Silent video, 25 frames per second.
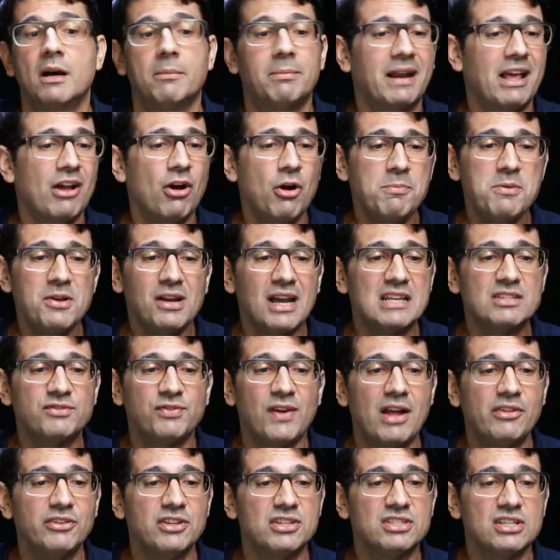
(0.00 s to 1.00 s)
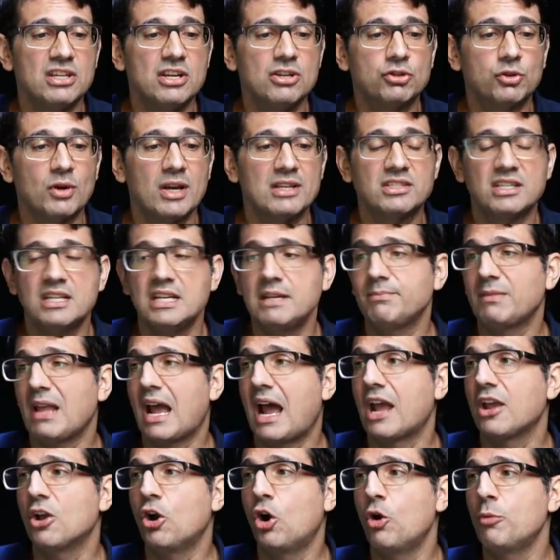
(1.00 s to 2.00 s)
But I hope you guys found this interesting.
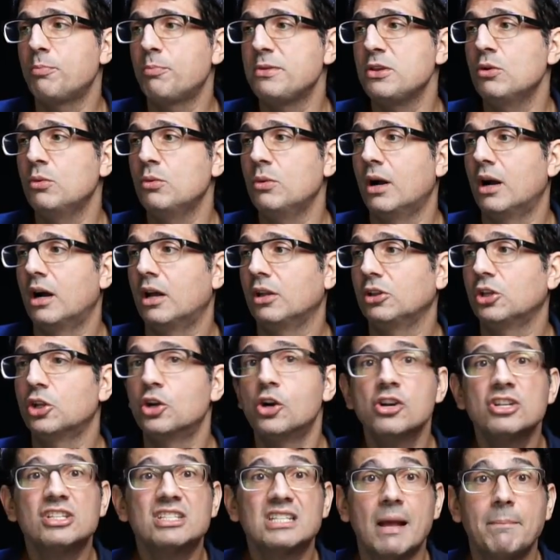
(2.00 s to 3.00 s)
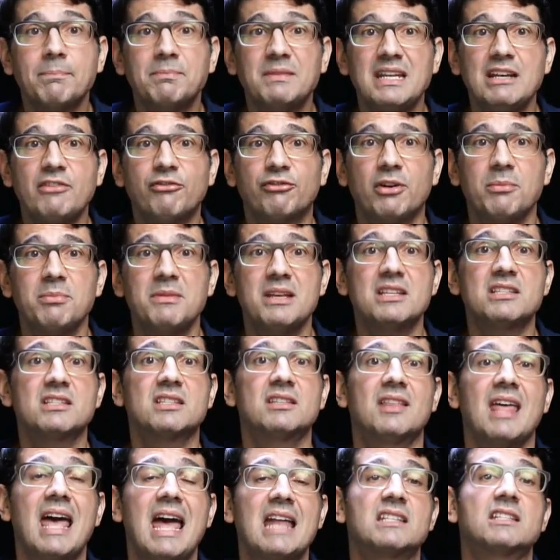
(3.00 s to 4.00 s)
I hope you learned something from this.
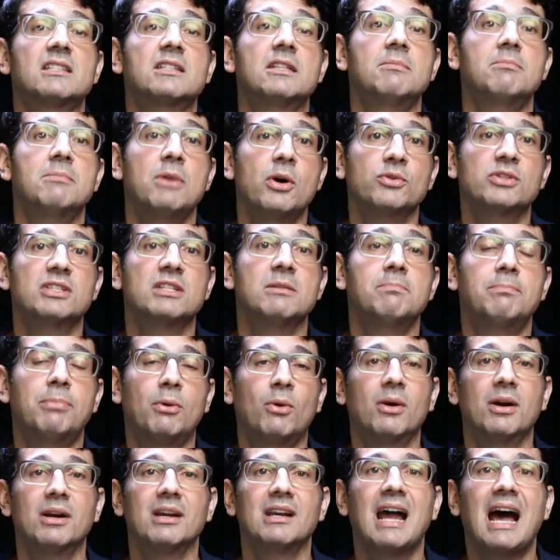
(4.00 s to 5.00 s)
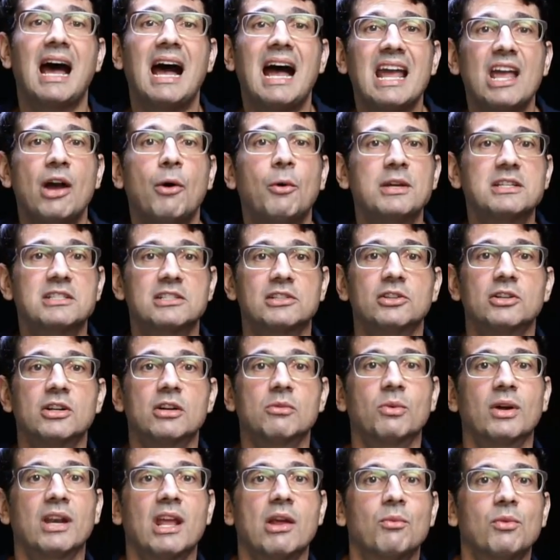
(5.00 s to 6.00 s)
That's the most important. I always
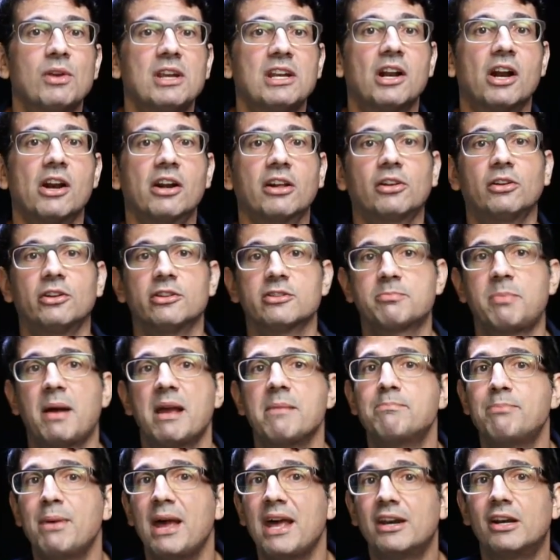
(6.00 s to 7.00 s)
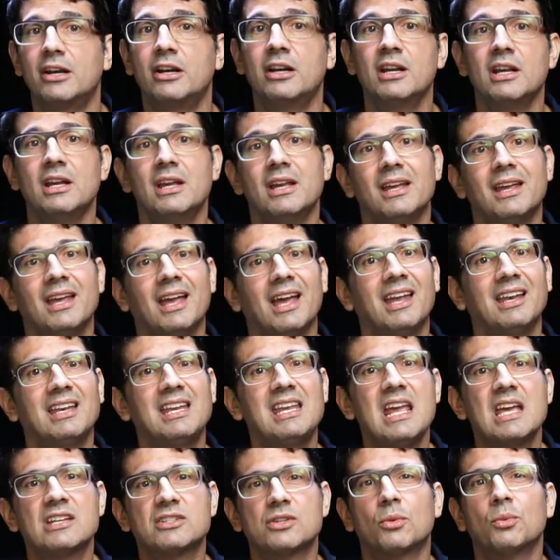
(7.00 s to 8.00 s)
learn when I read articles by Benner, and
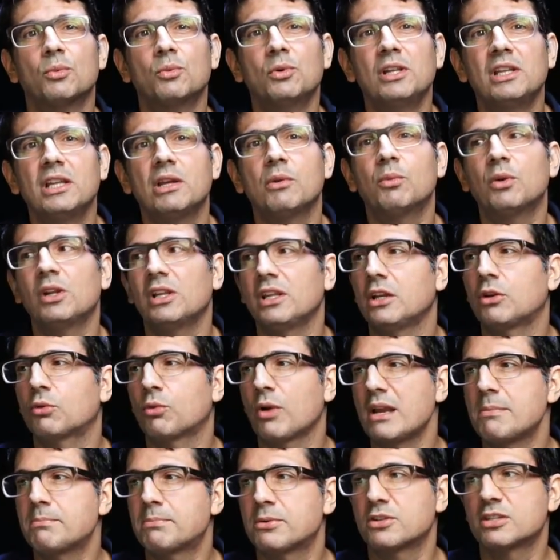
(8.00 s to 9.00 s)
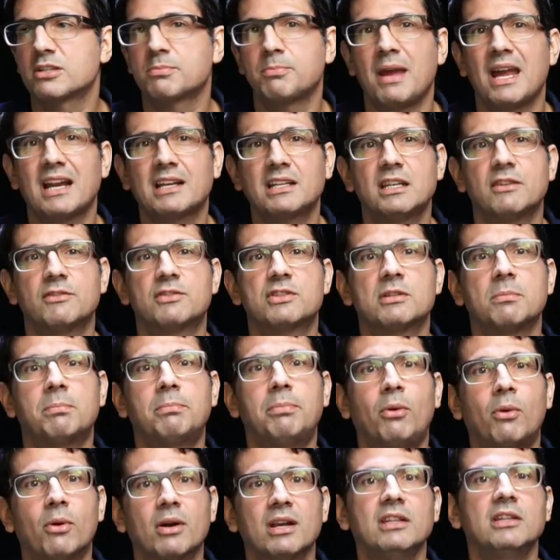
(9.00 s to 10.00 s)
he has a really, really great perspective
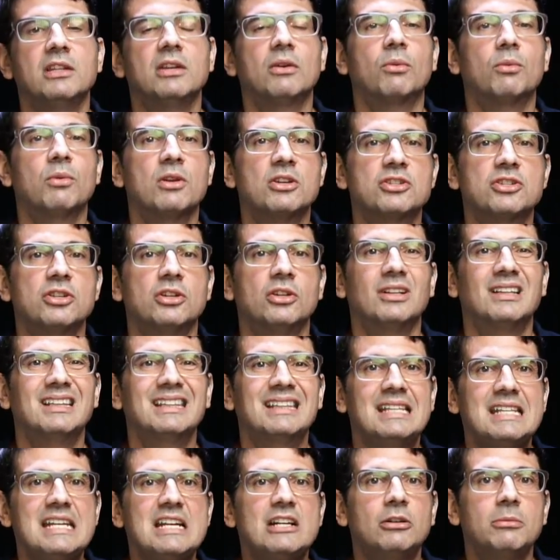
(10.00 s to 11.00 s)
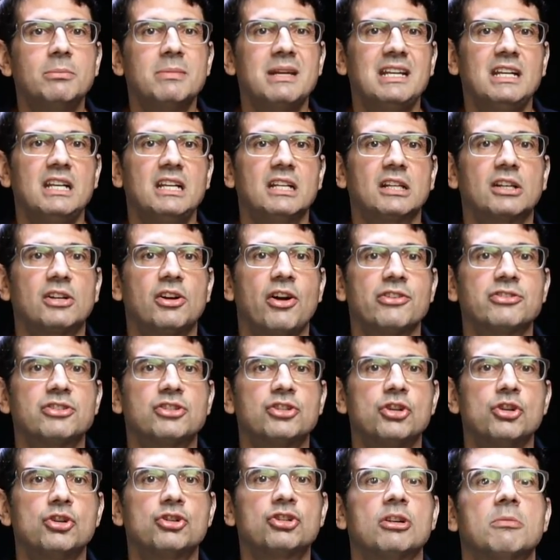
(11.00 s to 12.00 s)
supporting the original legal meaning of the
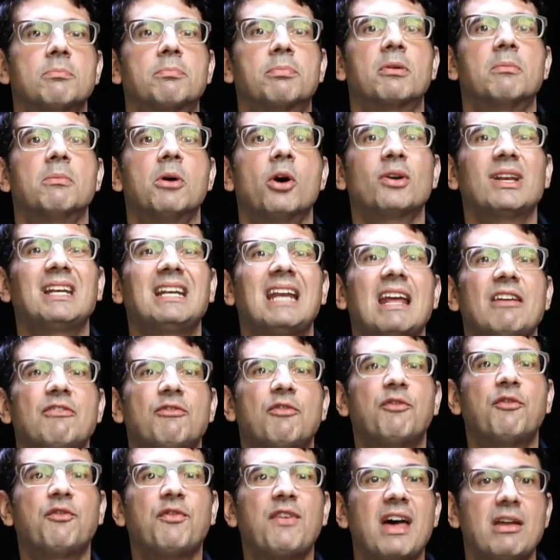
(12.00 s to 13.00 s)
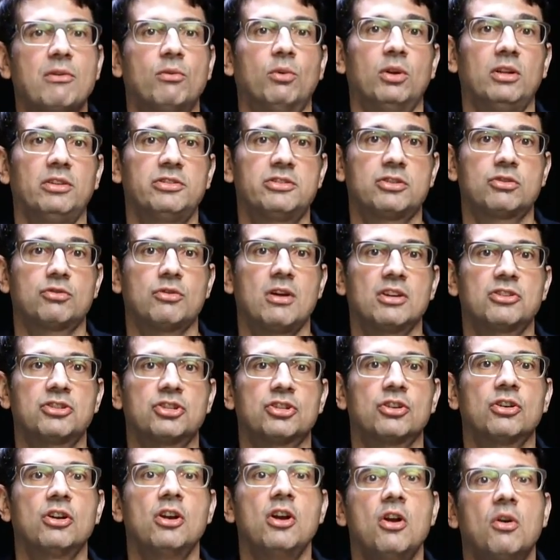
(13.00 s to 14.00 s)
Constitution, promoting a federal
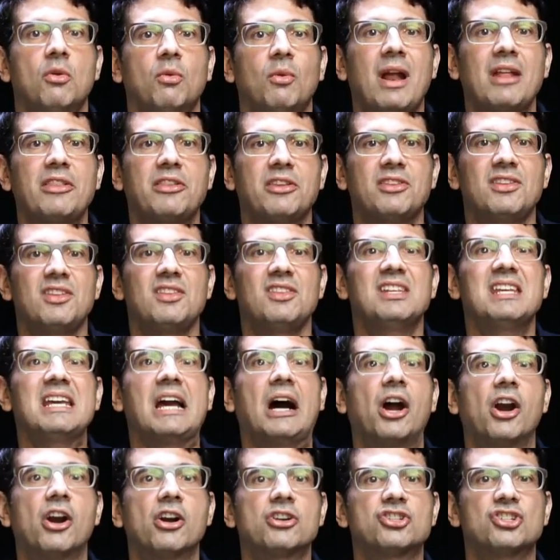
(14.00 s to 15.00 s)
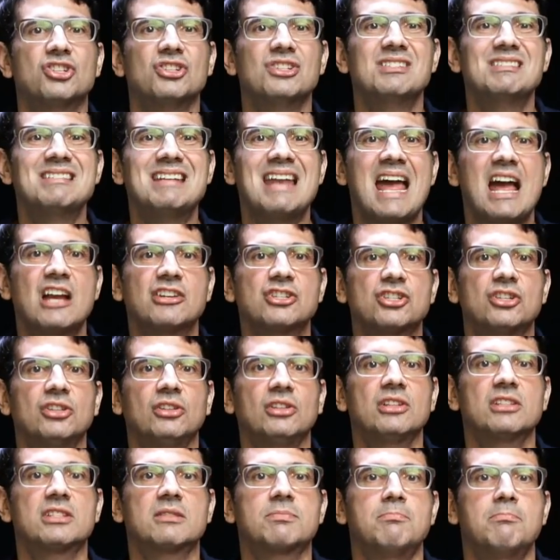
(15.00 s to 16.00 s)
structure rather than the arch
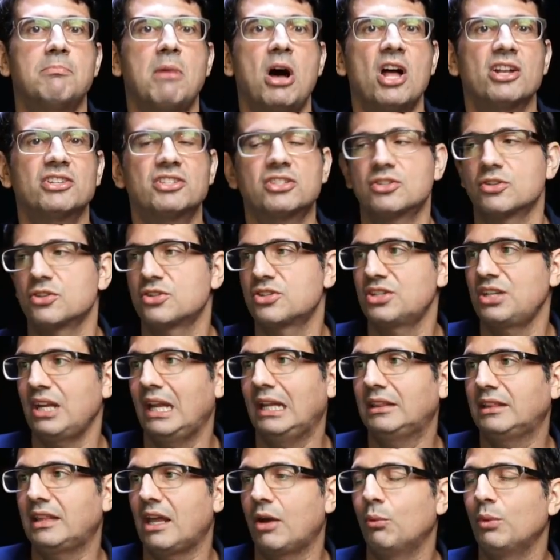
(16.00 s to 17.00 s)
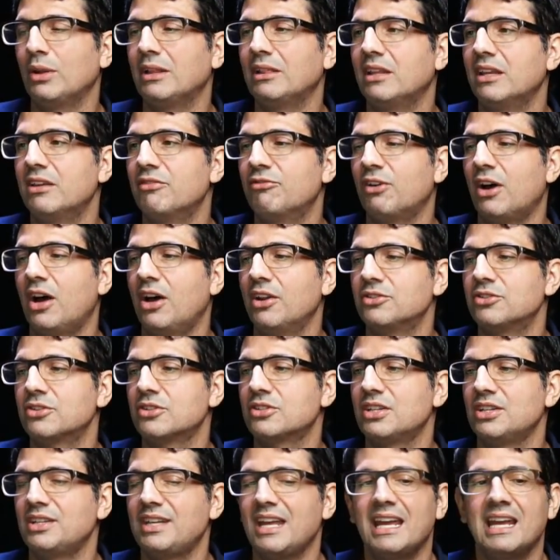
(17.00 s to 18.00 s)
nationalist monster state that we live under
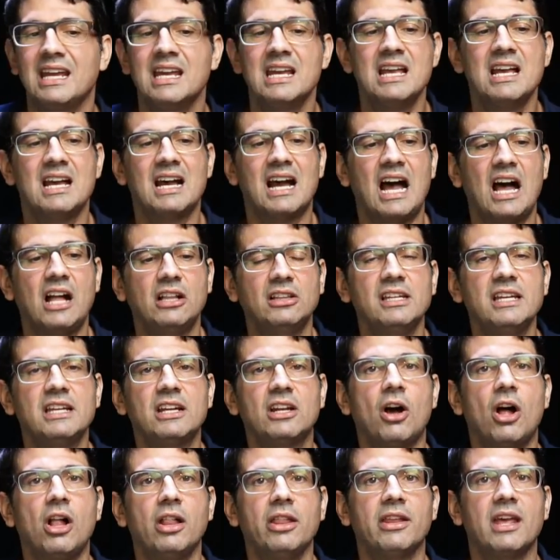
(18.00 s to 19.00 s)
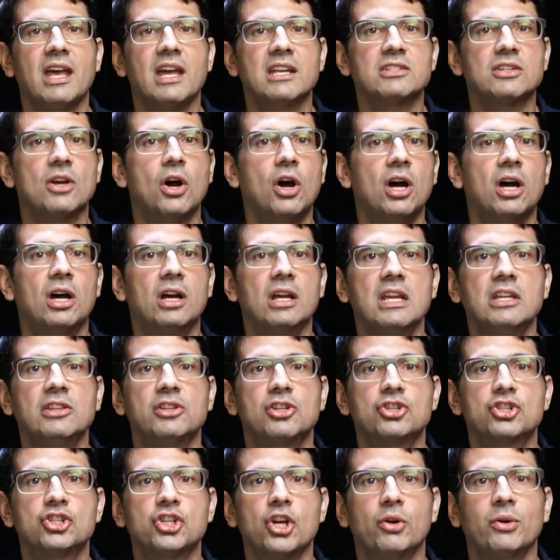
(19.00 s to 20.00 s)
today. I'll link all that in
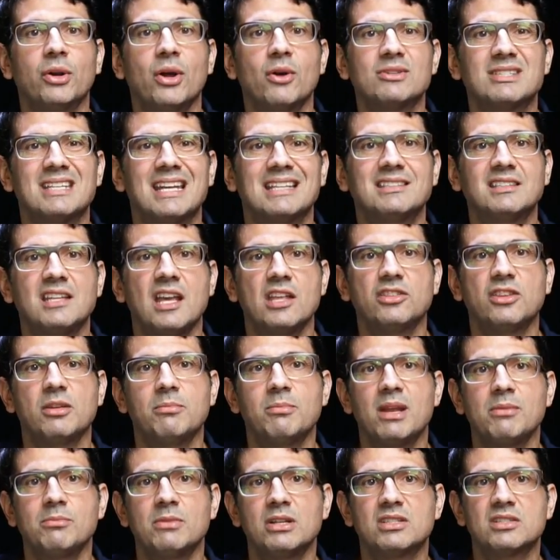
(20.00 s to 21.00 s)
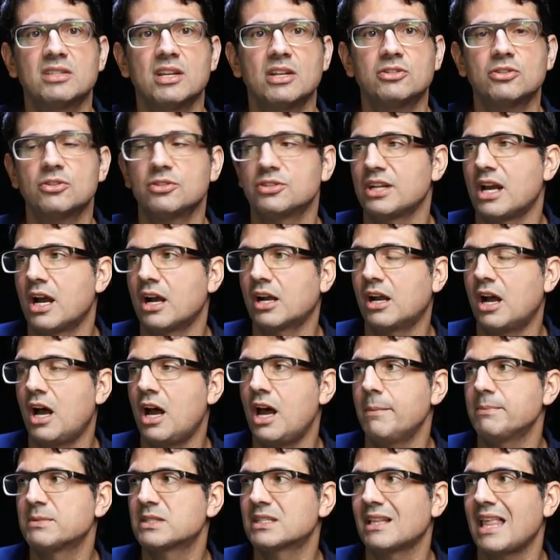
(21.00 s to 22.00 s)
the show notes at
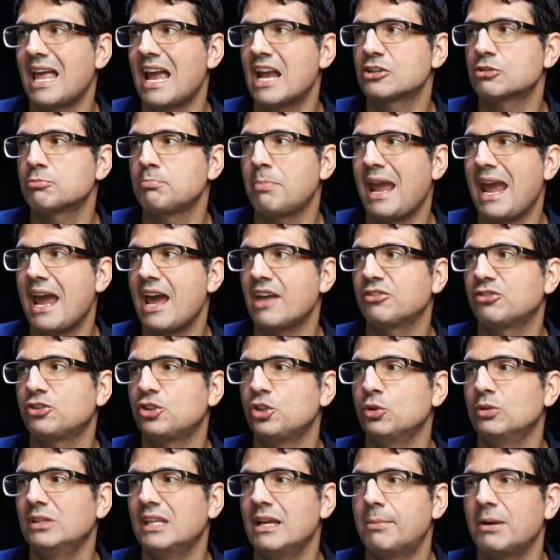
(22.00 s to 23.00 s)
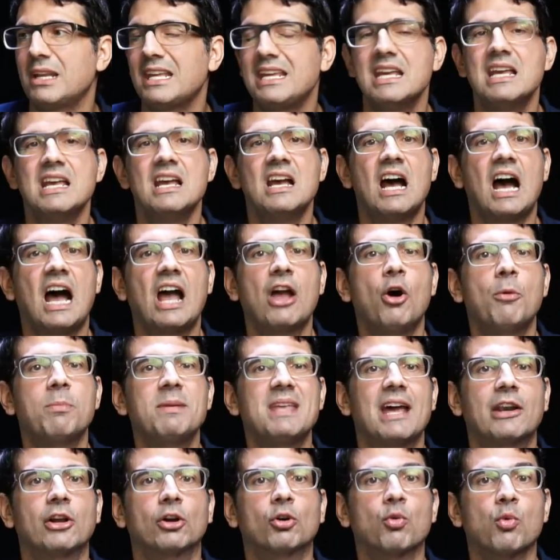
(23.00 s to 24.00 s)
10thamendmentcenter.com/path to liberty. I hope
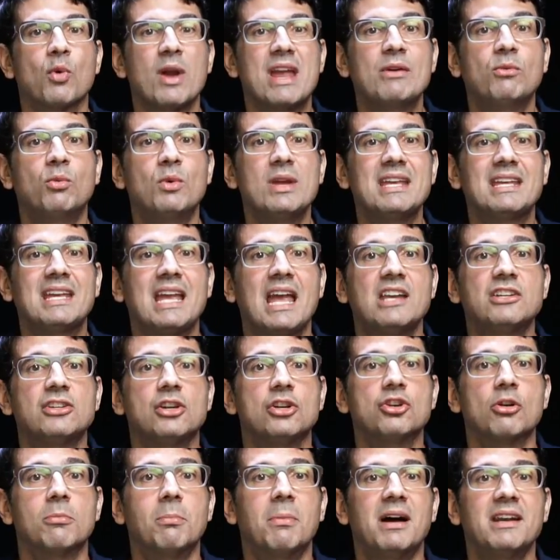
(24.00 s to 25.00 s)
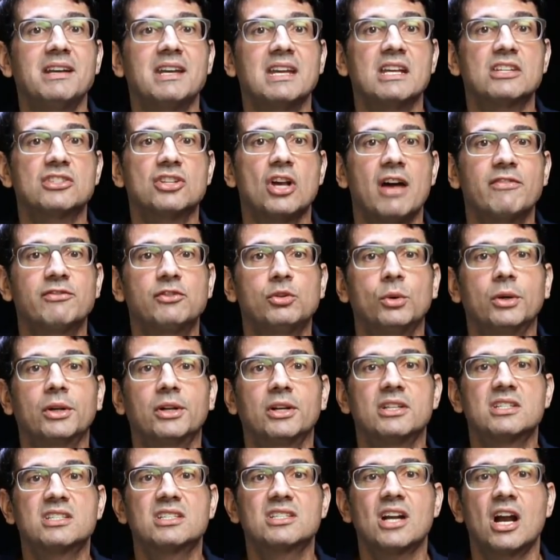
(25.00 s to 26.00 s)
you had a great weekend. Your Monday is off to a
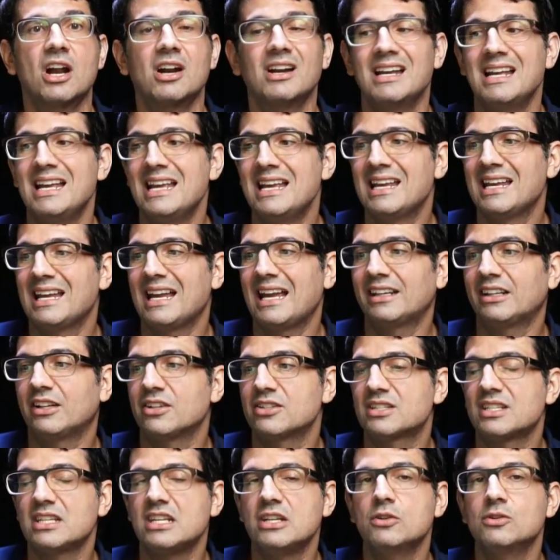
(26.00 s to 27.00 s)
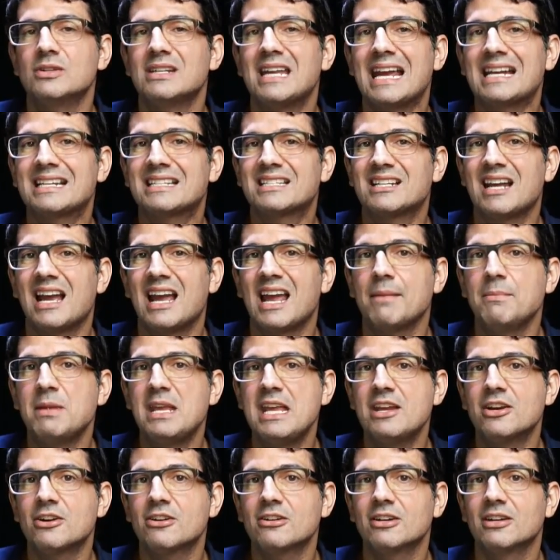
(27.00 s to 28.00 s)
good start, and I'll see you next time
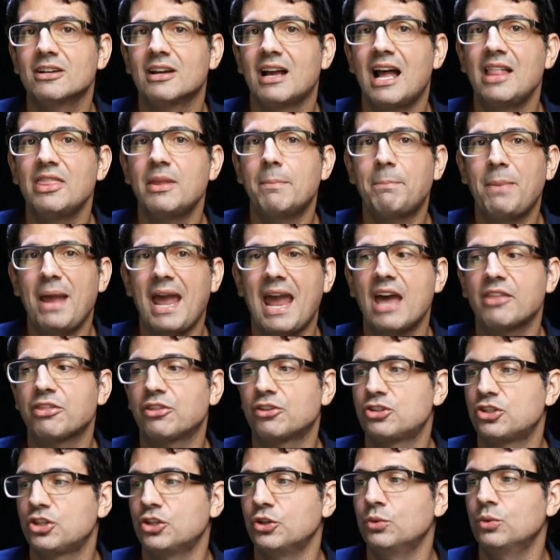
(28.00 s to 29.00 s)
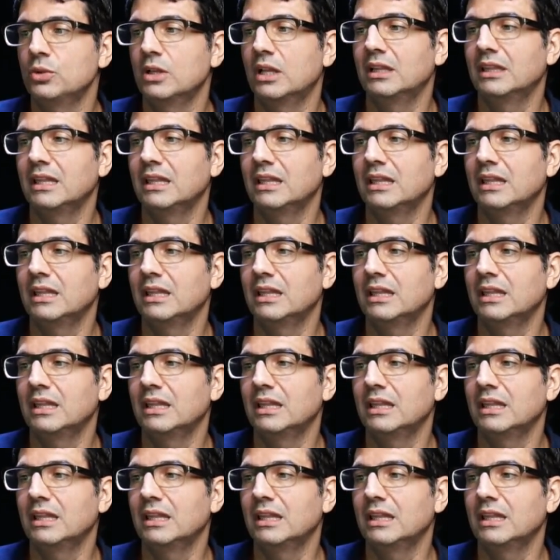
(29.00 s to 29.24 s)
here on the Path to